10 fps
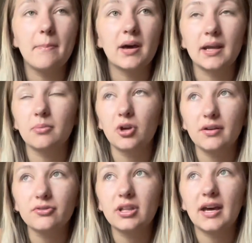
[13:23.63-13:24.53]
but I'm
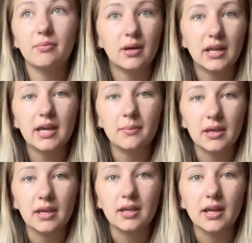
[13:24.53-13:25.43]
grateful to have money
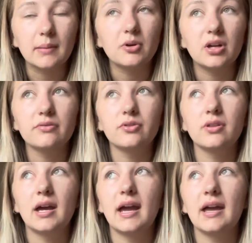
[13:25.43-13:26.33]
coming in. I'm grateful
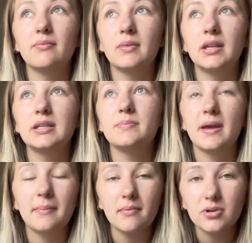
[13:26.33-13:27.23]
that I have money to
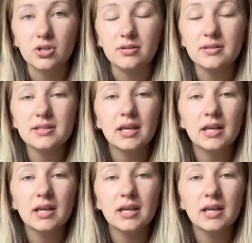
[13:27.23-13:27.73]
pay my bills,